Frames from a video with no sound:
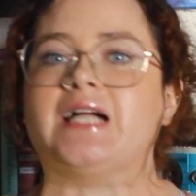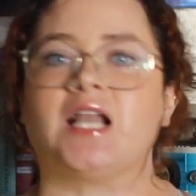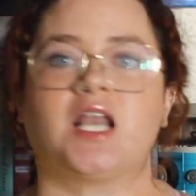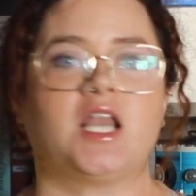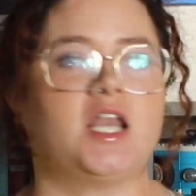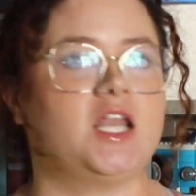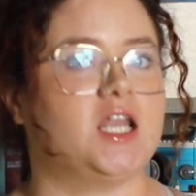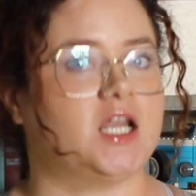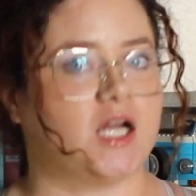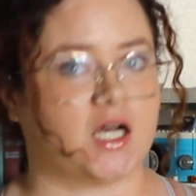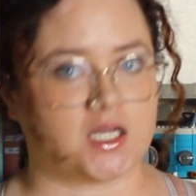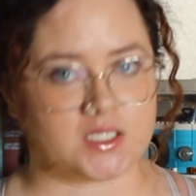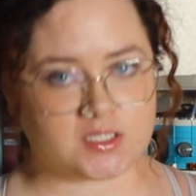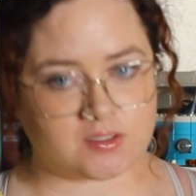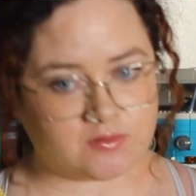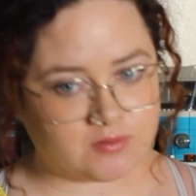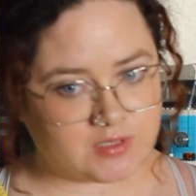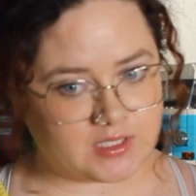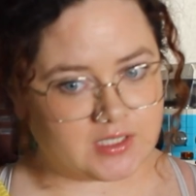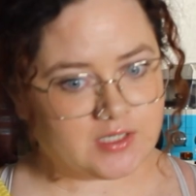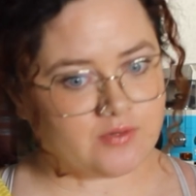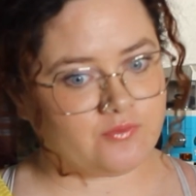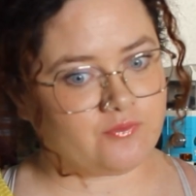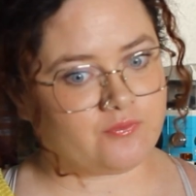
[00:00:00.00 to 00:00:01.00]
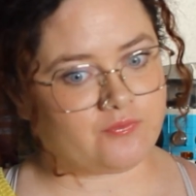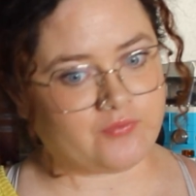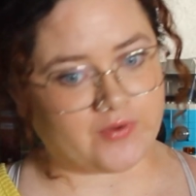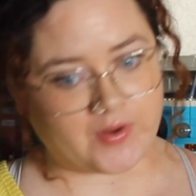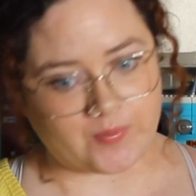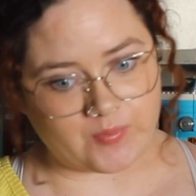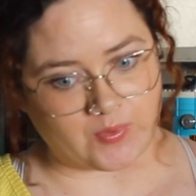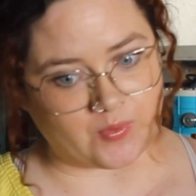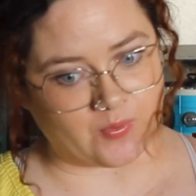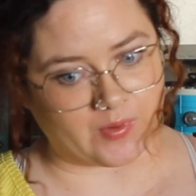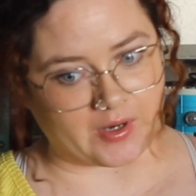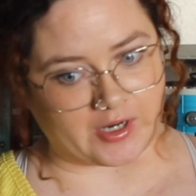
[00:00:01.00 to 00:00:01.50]
Not so good in
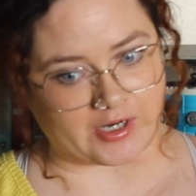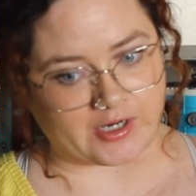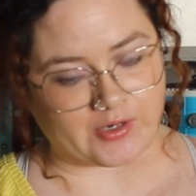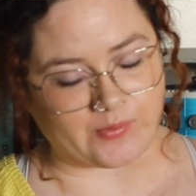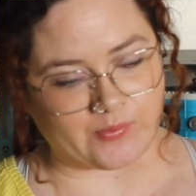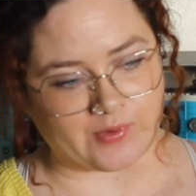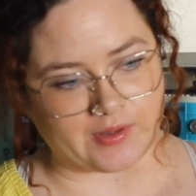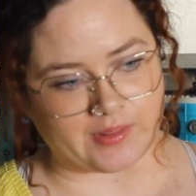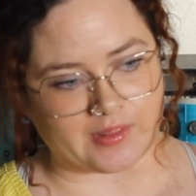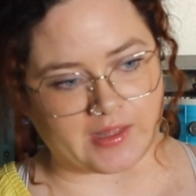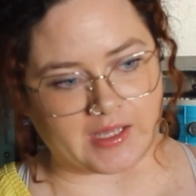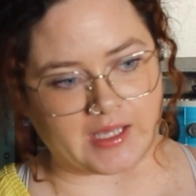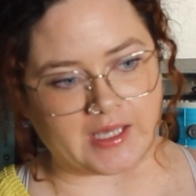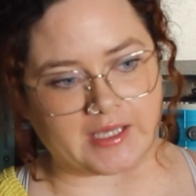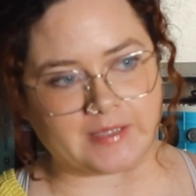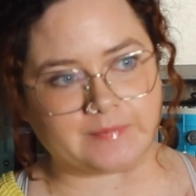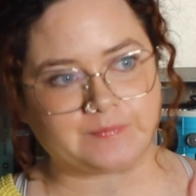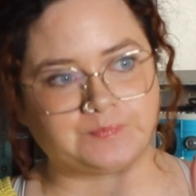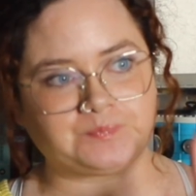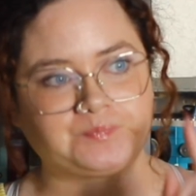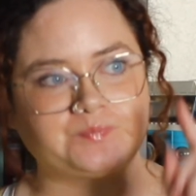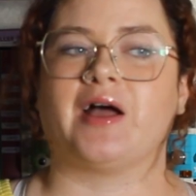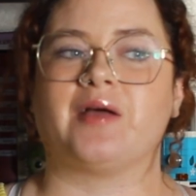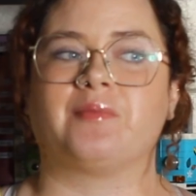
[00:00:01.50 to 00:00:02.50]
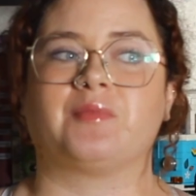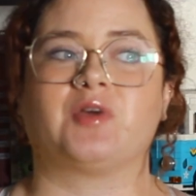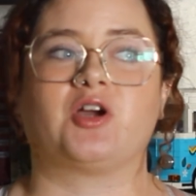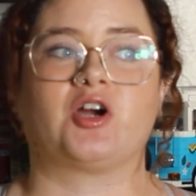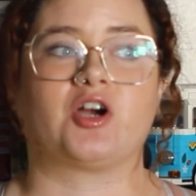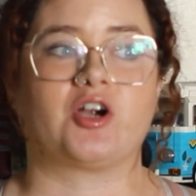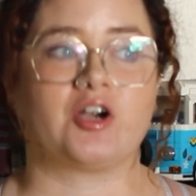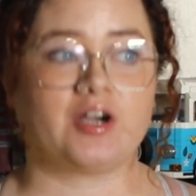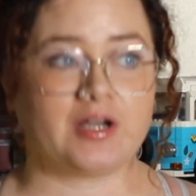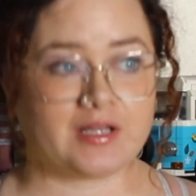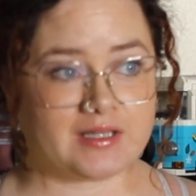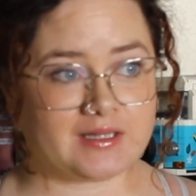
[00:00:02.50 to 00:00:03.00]
February with it. I'm
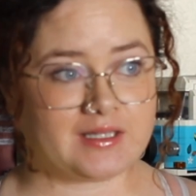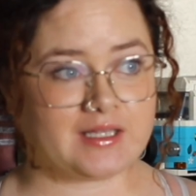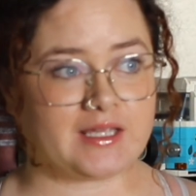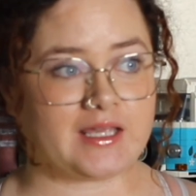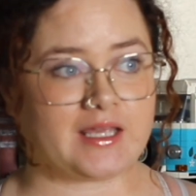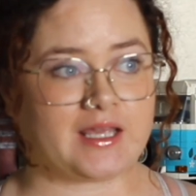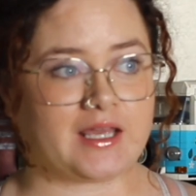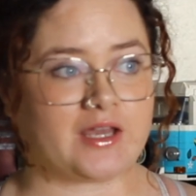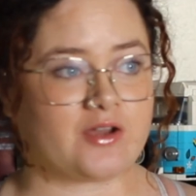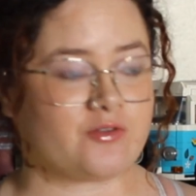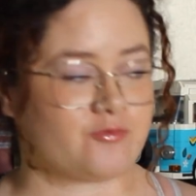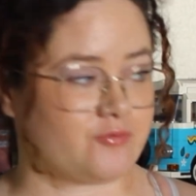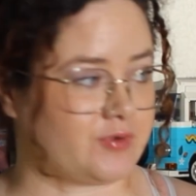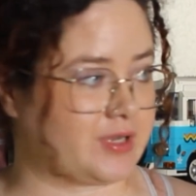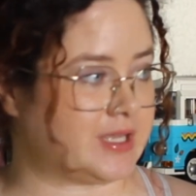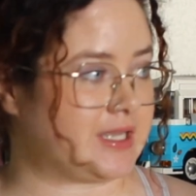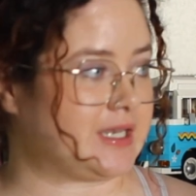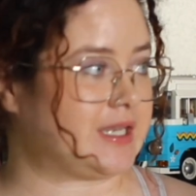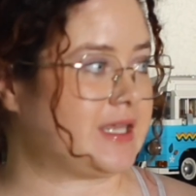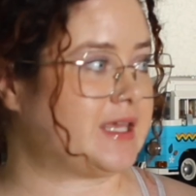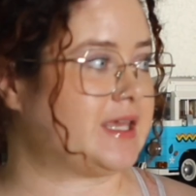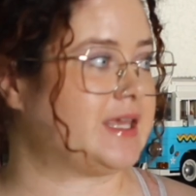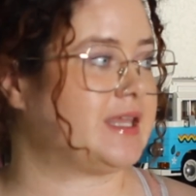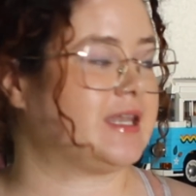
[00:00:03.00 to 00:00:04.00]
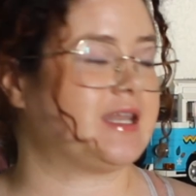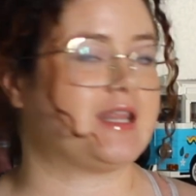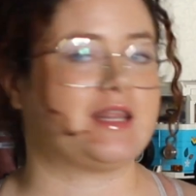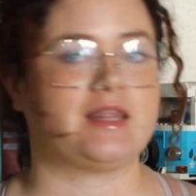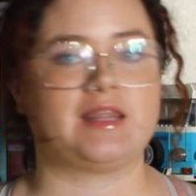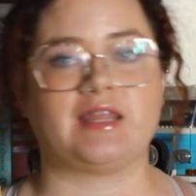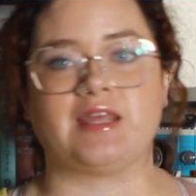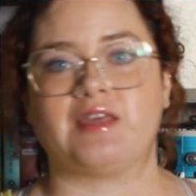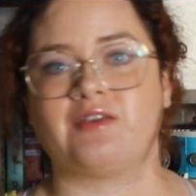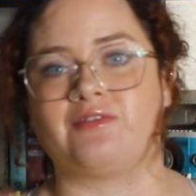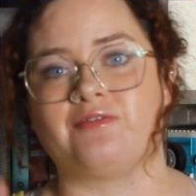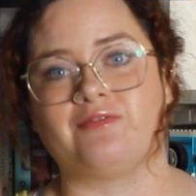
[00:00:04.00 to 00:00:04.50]
currently reading
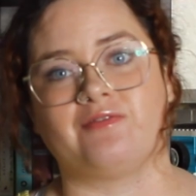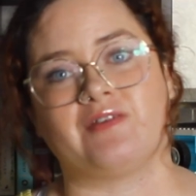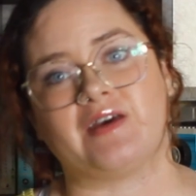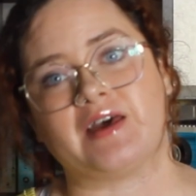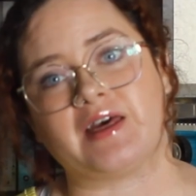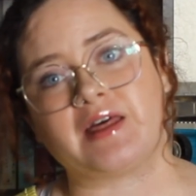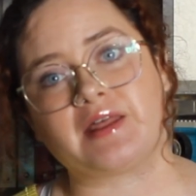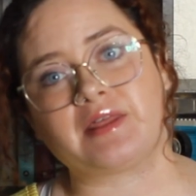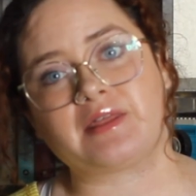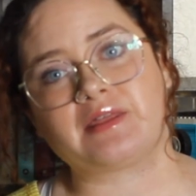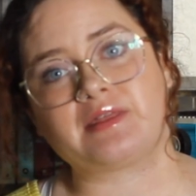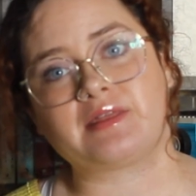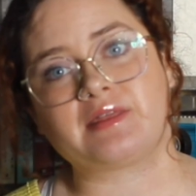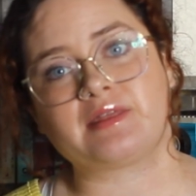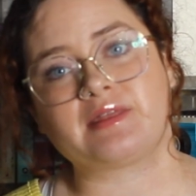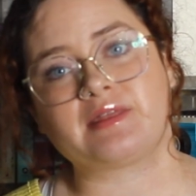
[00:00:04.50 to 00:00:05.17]
the 5th